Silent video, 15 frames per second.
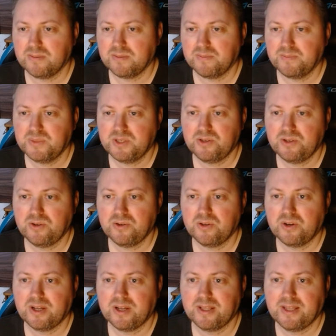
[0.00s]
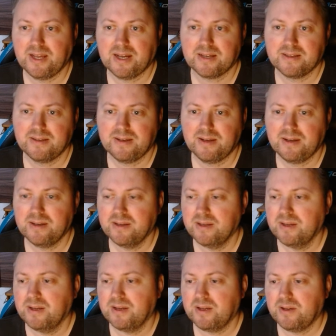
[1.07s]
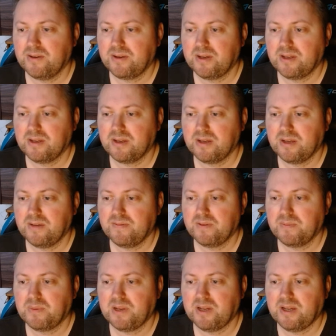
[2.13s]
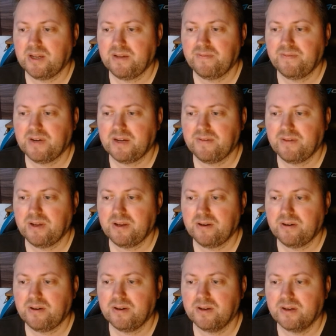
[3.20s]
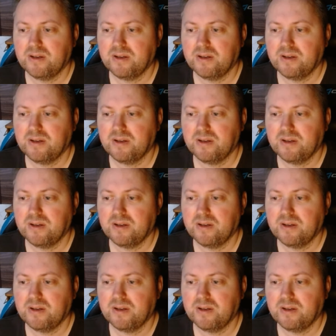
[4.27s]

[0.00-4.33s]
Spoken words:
pseudo attacks. Yeah, you can even play e5 here.